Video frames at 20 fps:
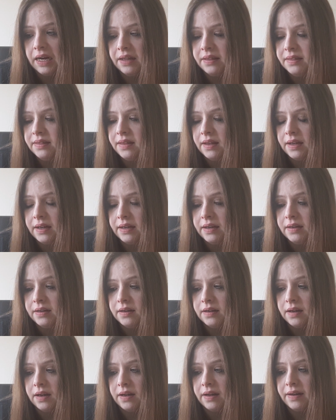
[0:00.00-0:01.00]

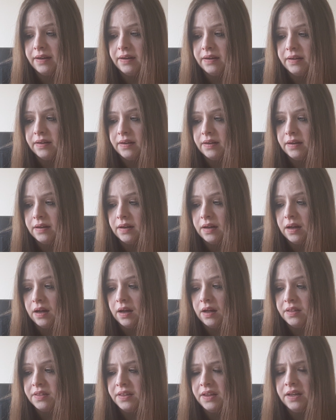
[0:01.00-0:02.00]
then
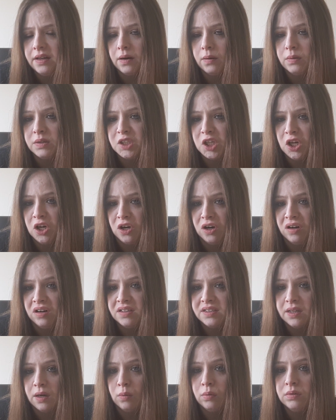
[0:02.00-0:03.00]
I think I was
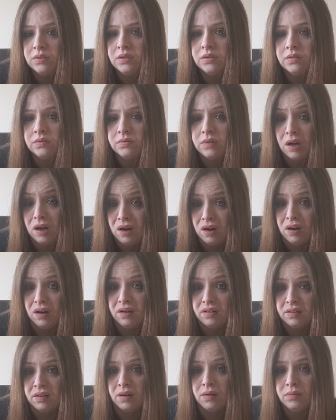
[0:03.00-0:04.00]
hurt. I was
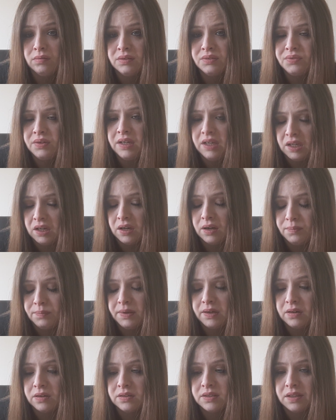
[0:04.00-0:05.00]
really
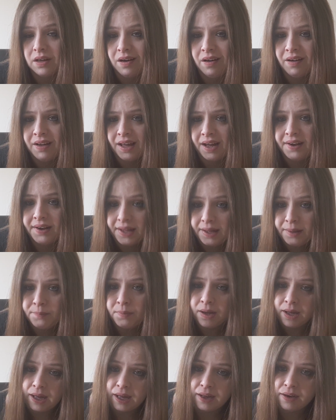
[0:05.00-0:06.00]
hurt because I had it
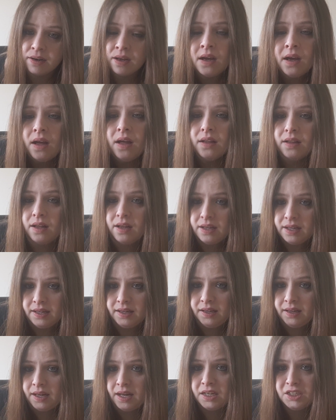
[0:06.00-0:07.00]
in my head that
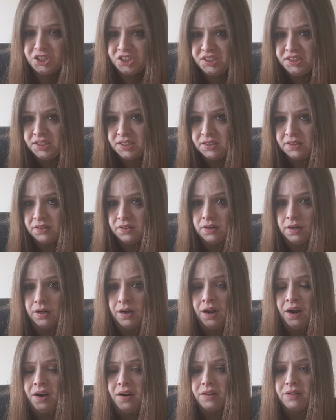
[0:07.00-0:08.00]
he actually
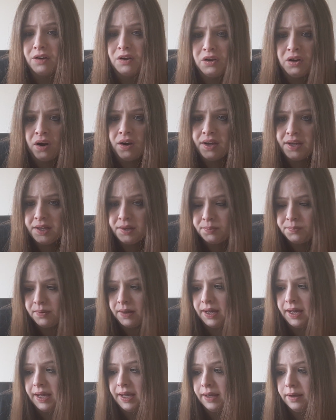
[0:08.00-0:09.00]
didn't like
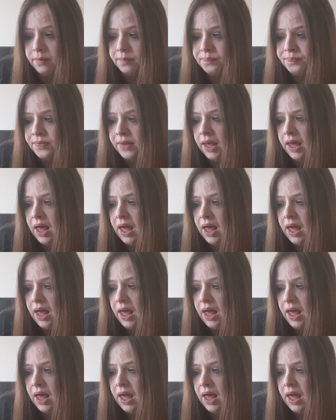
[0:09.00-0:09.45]
me.